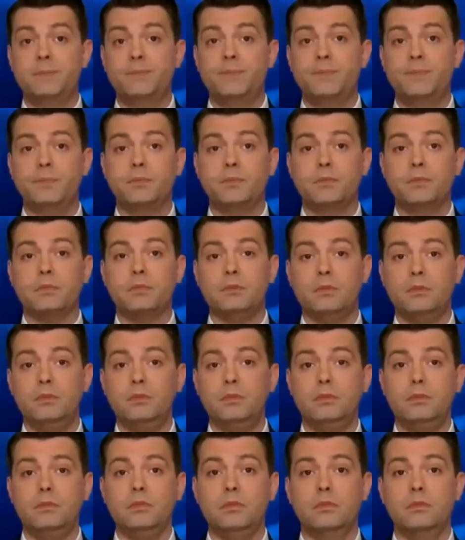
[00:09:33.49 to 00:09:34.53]

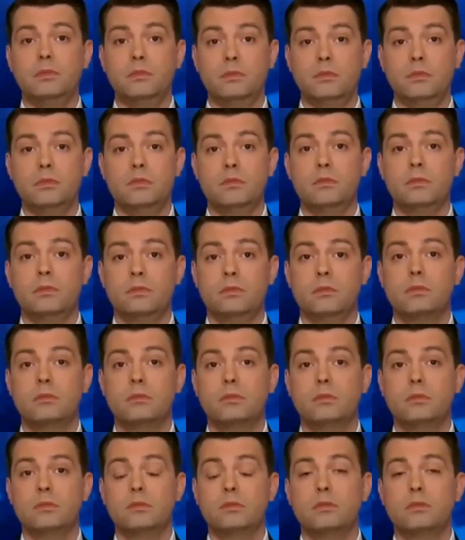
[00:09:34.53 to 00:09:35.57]

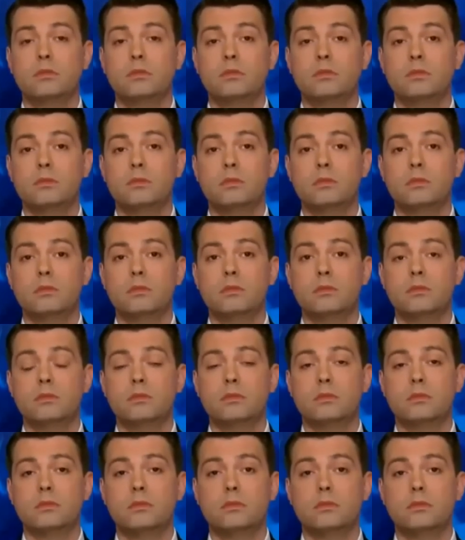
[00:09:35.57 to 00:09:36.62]

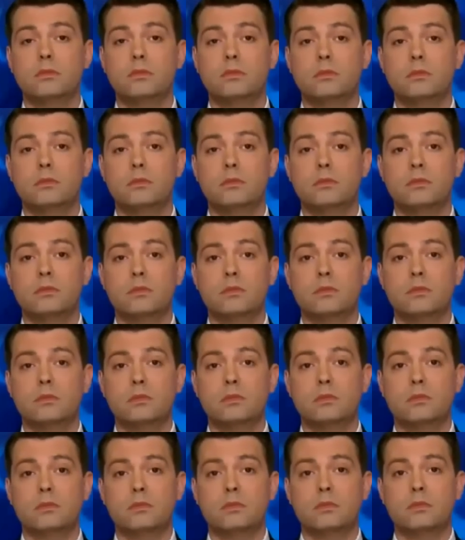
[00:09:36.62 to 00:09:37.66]

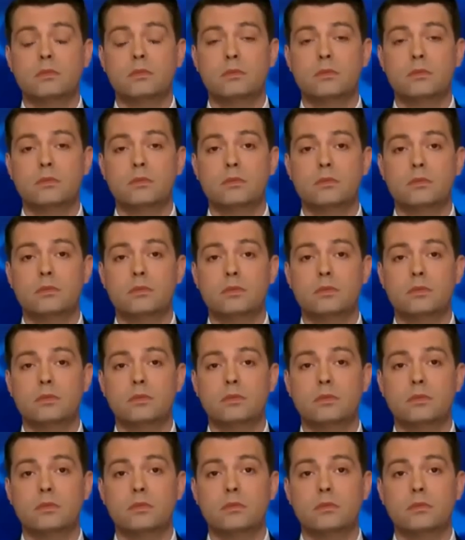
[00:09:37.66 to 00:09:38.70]

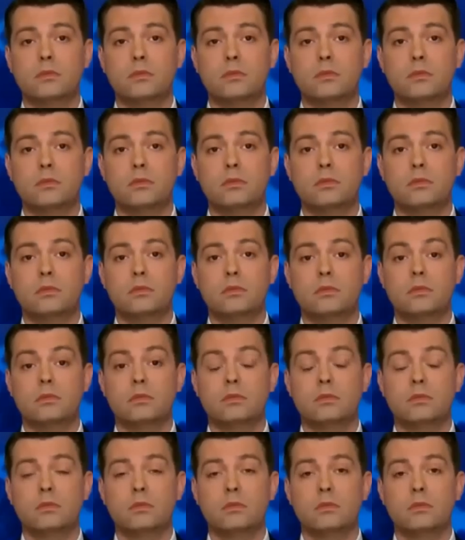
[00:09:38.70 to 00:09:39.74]

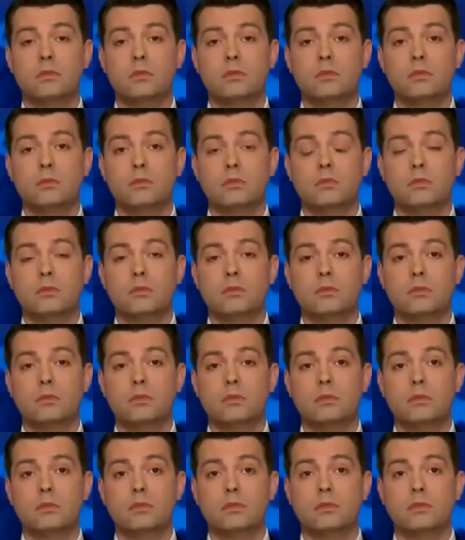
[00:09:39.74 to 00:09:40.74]
[no speech]